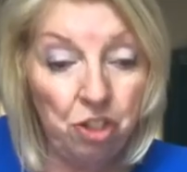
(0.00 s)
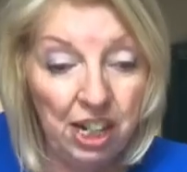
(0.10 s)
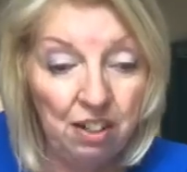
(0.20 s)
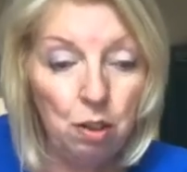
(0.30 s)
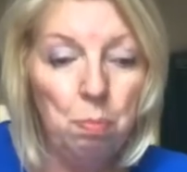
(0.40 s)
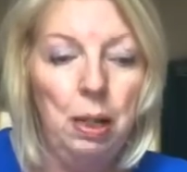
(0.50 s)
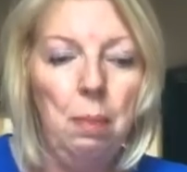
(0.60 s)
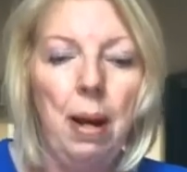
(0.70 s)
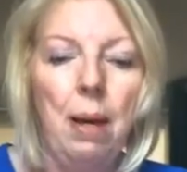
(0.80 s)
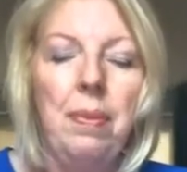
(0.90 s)
Jesus
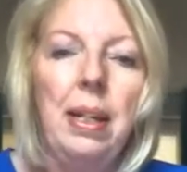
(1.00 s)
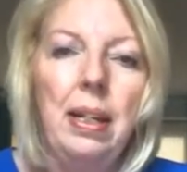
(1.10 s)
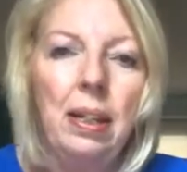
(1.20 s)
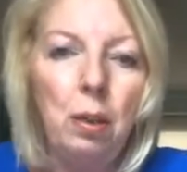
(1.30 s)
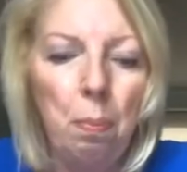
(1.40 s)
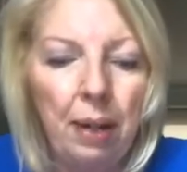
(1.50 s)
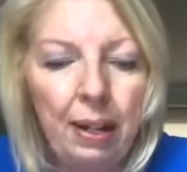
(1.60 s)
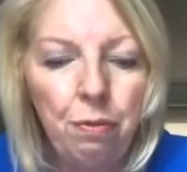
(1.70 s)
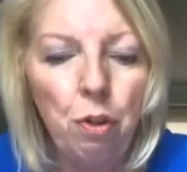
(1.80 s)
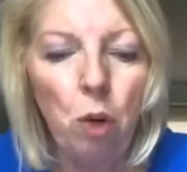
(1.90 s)
bema, the
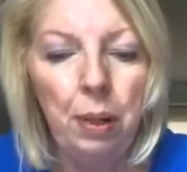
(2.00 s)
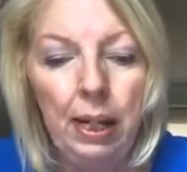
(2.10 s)
platform.